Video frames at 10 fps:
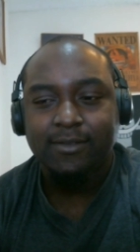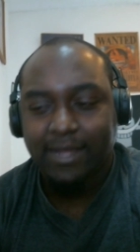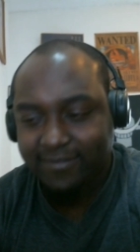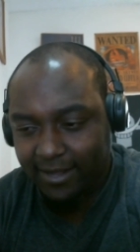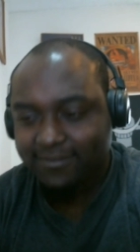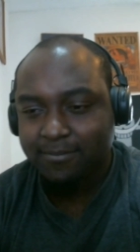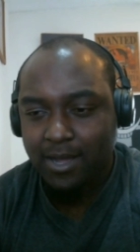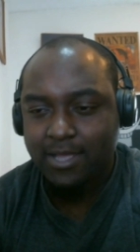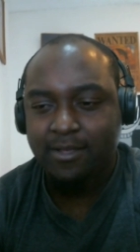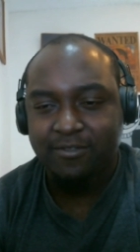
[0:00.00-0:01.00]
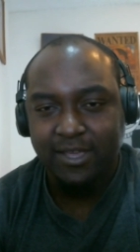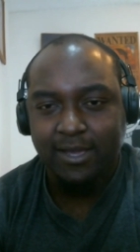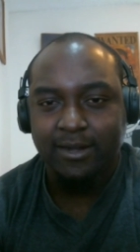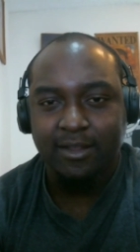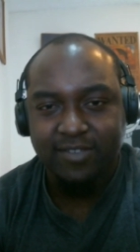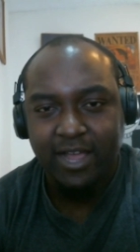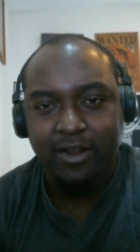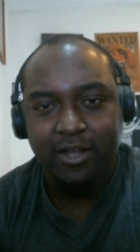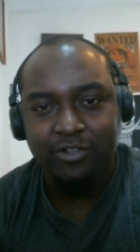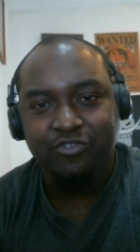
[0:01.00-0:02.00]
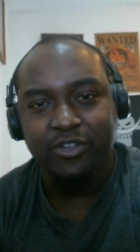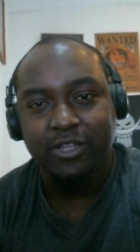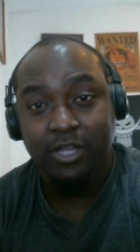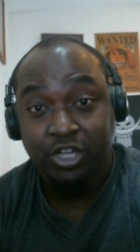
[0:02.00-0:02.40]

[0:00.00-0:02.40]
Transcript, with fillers: That Tatsumaki can take out an entire country.